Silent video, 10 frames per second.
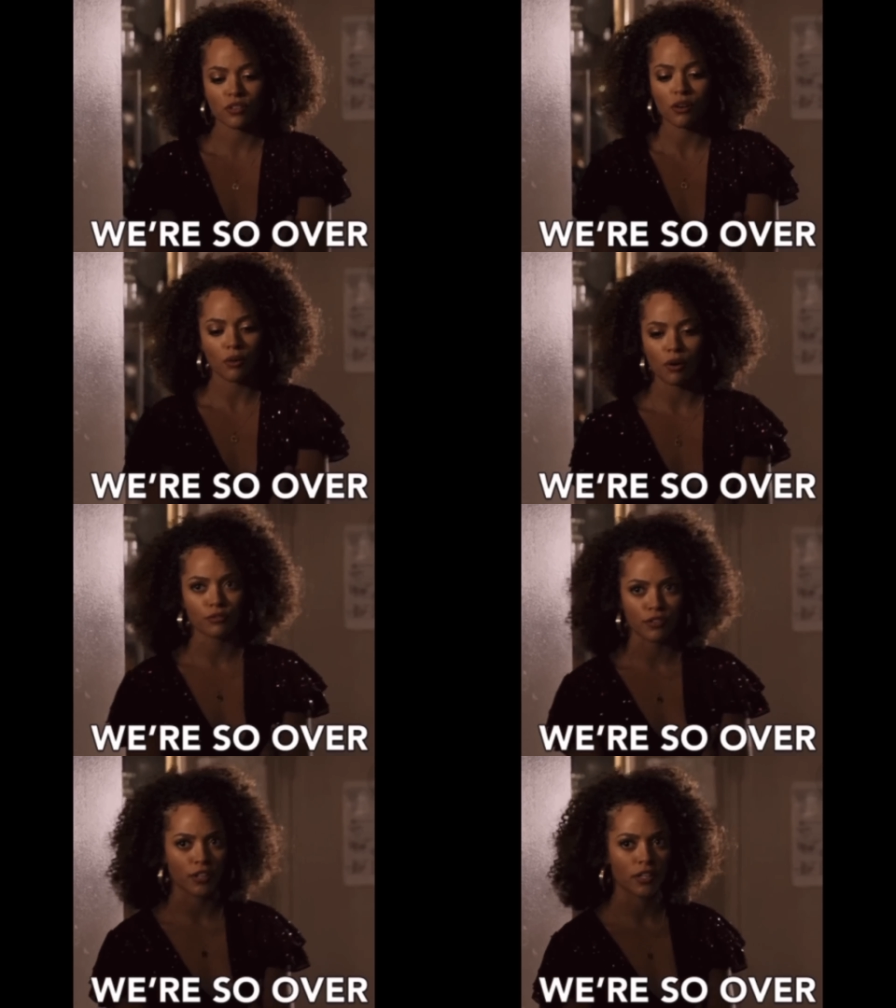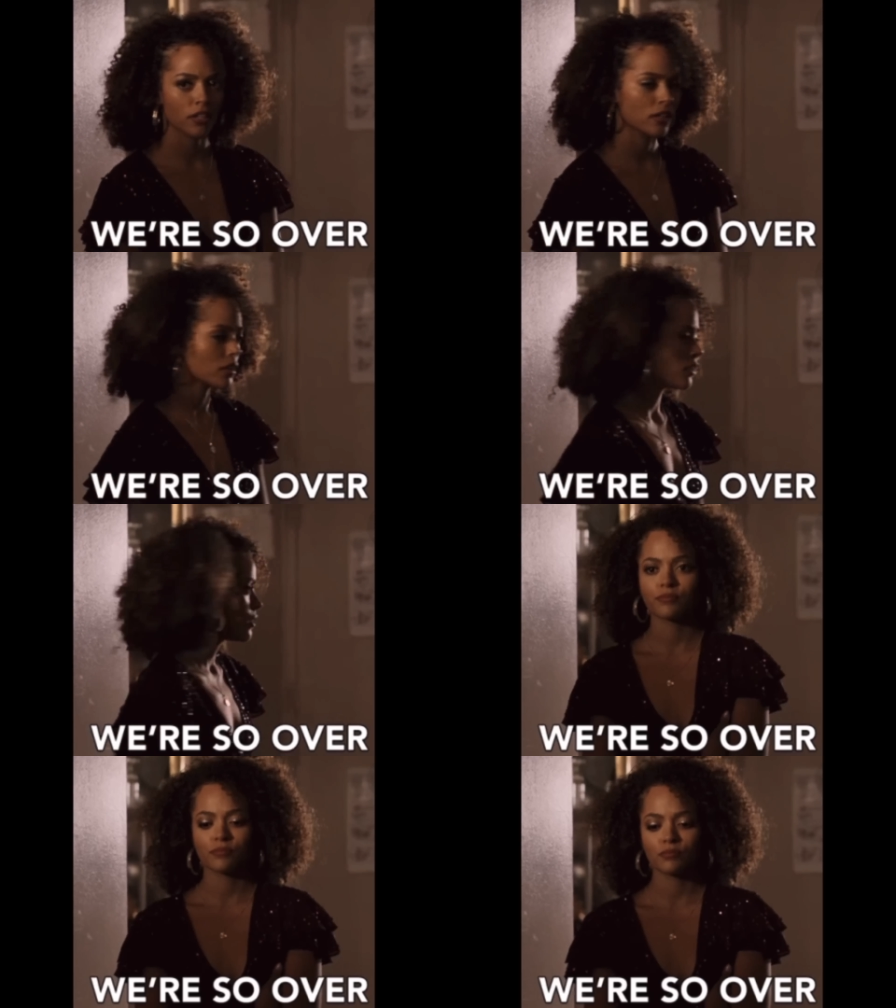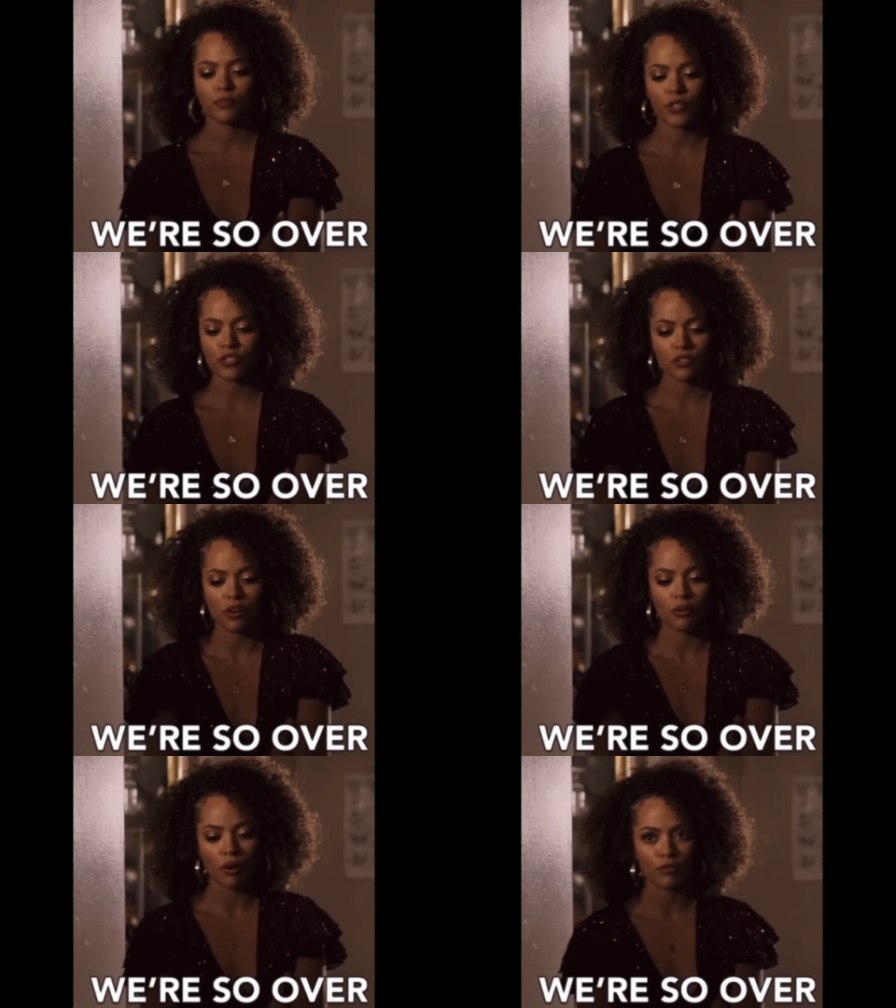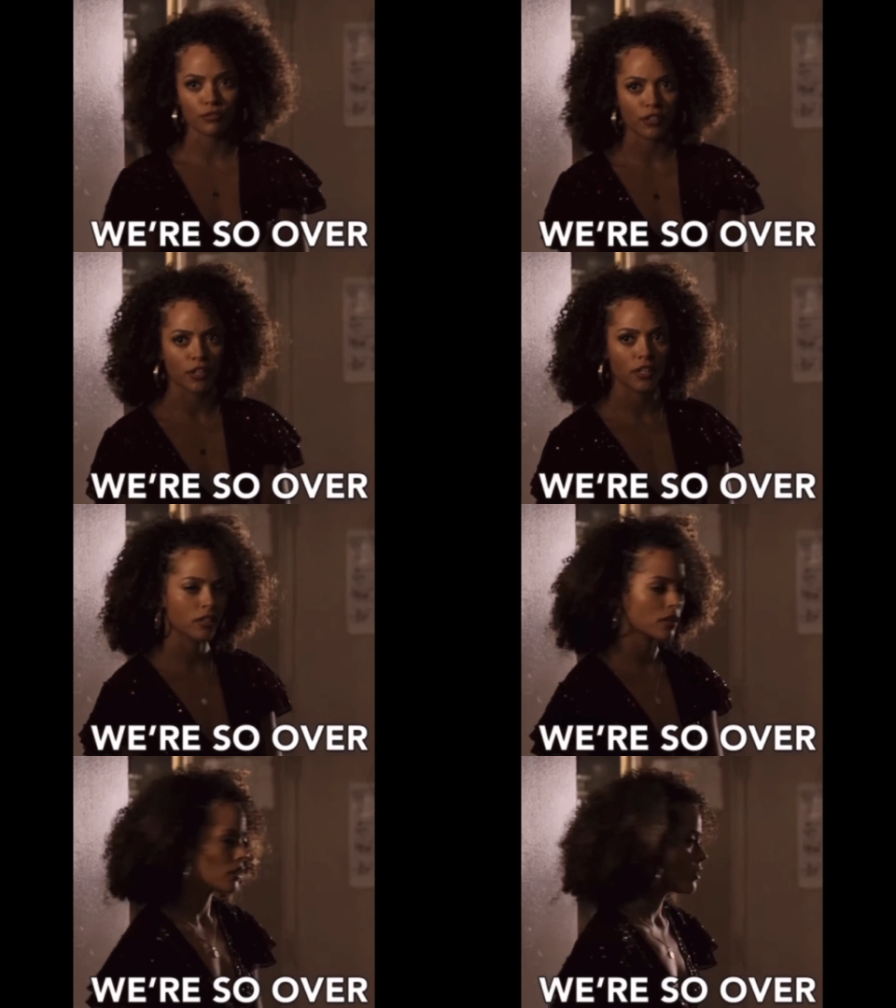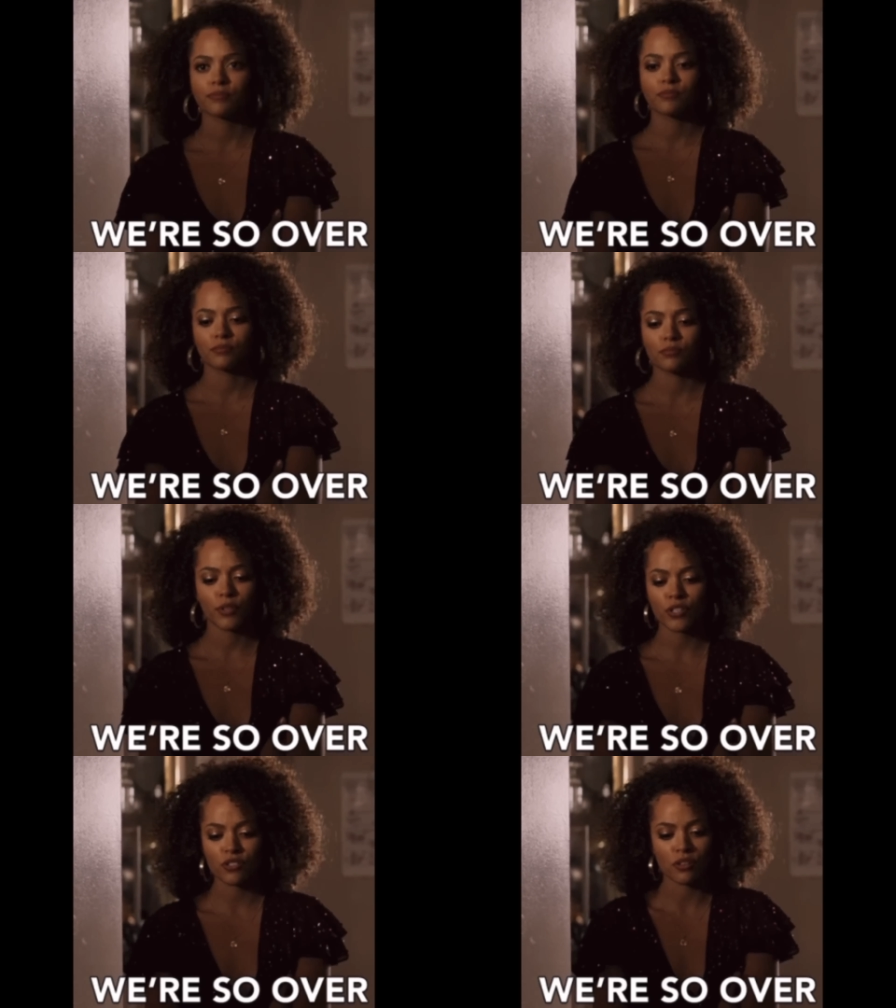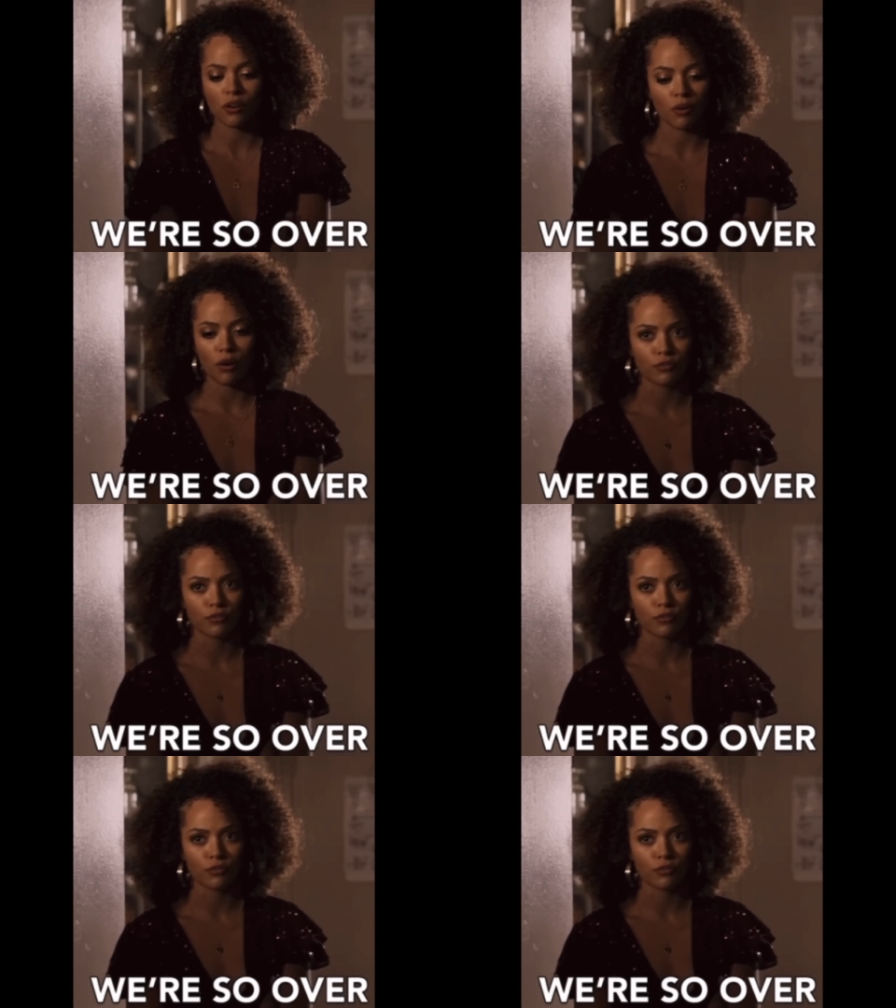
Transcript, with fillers: When I look at Peach, I say, oop, this is a true story of money can't buy happiness.